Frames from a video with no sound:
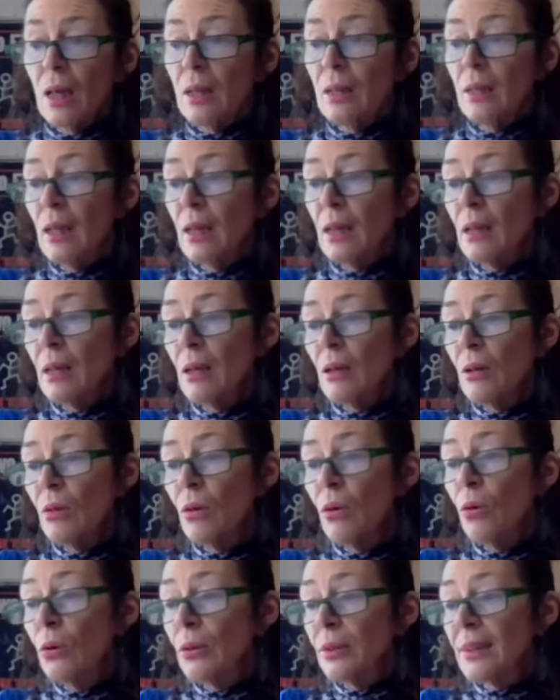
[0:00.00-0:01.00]
Now,
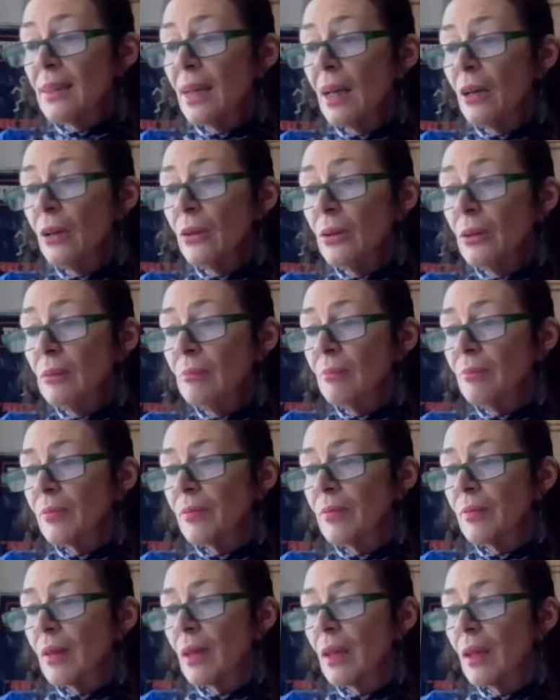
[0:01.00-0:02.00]
also,
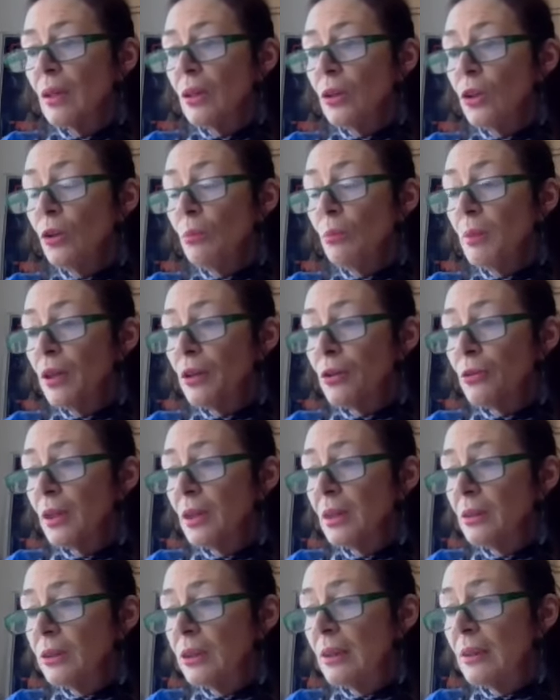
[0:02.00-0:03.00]
you'll be
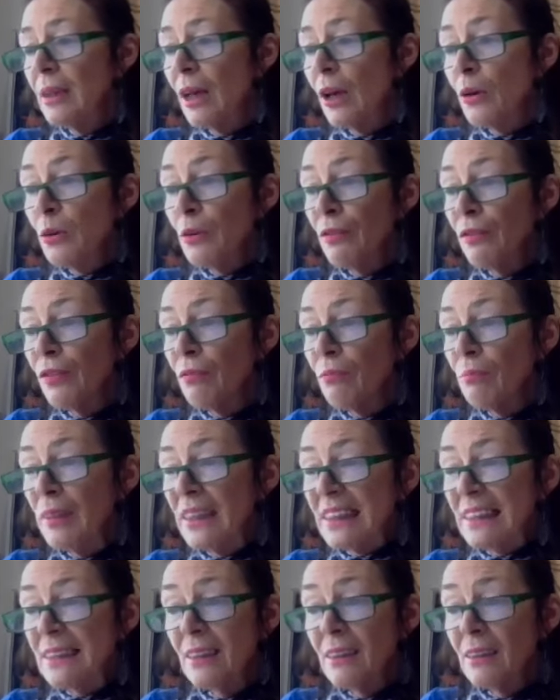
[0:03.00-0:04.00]
thrilled to know if you've
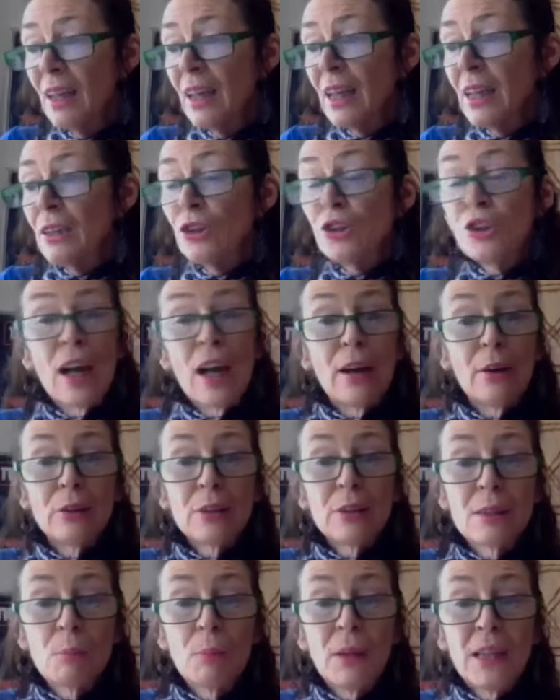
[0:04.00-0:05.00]
missed it,
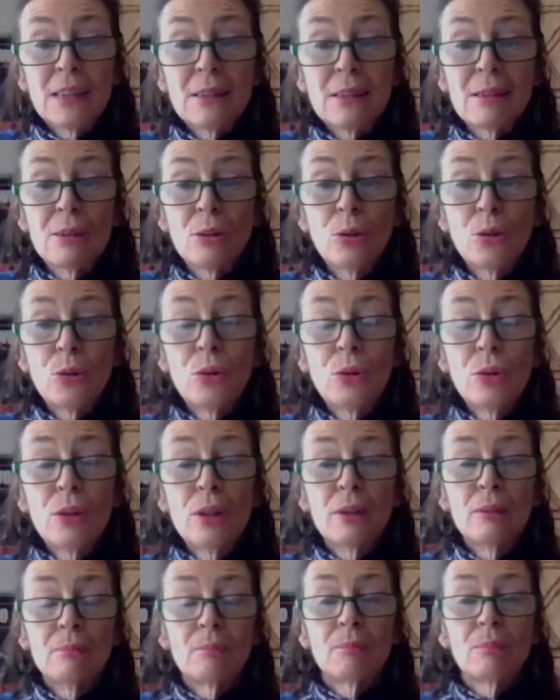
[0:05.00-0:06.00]
Jared's been sued